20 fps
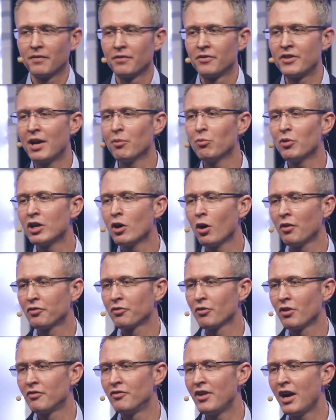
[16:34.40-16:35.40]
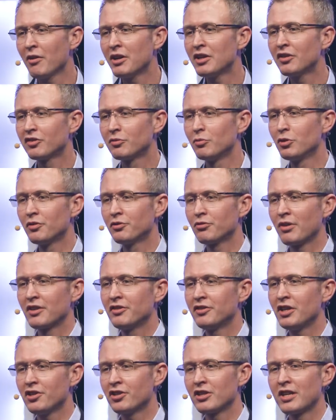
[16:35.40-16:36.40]
then we offer a very smooth
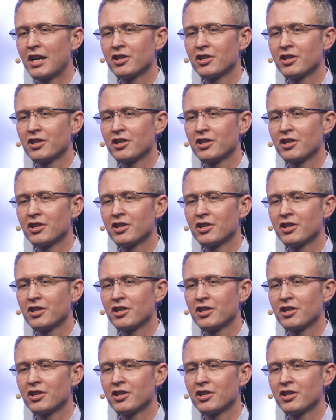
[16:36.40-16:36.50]
transition